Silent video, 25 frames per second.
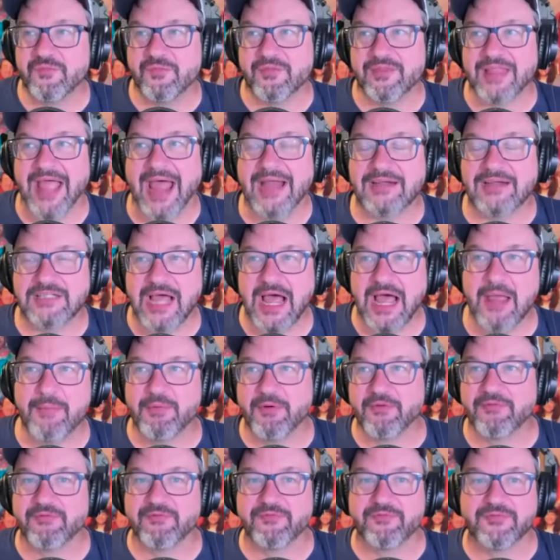that type
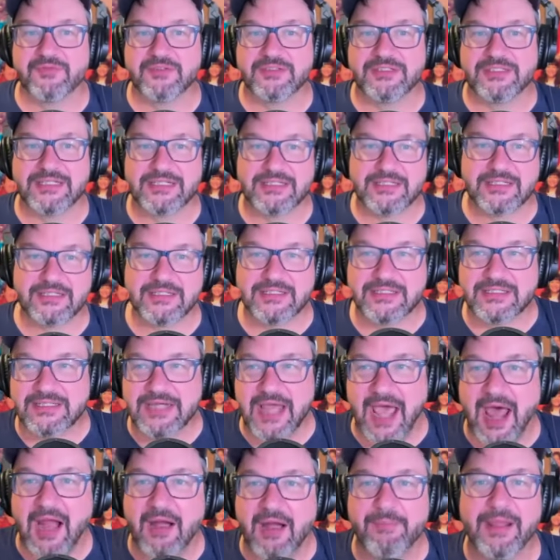of
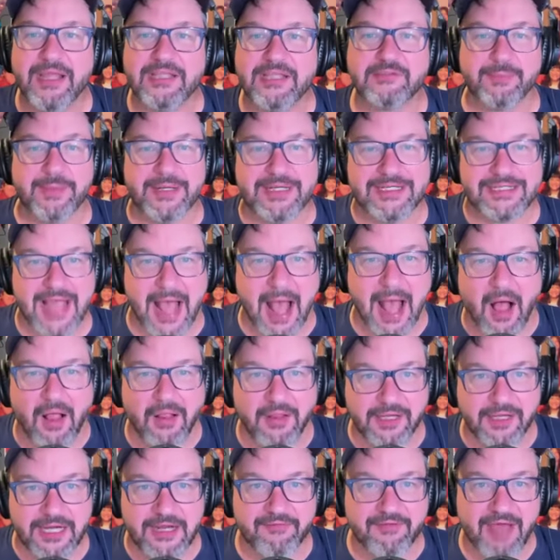database
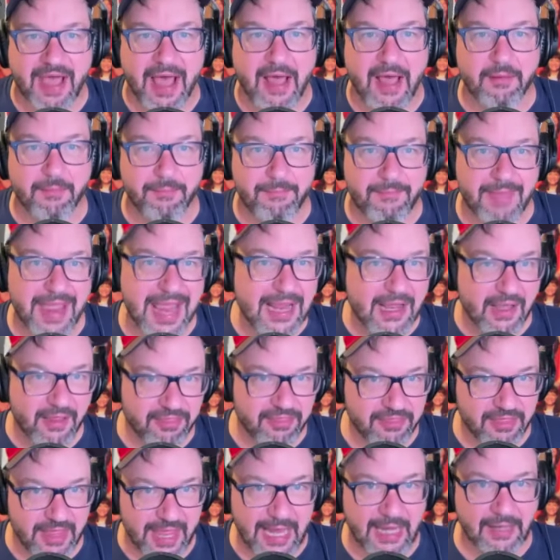mentality of how to make a
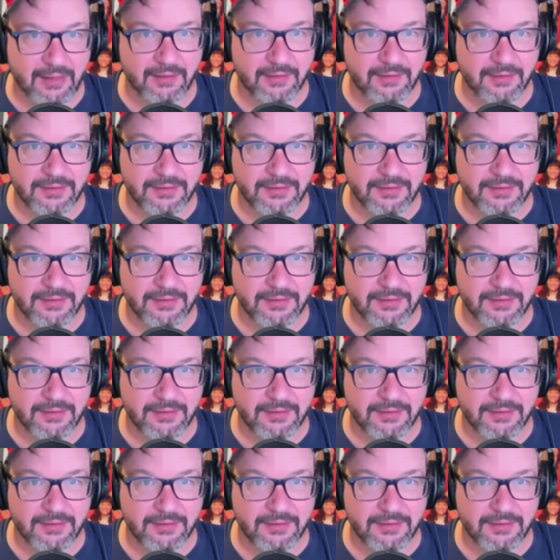thing.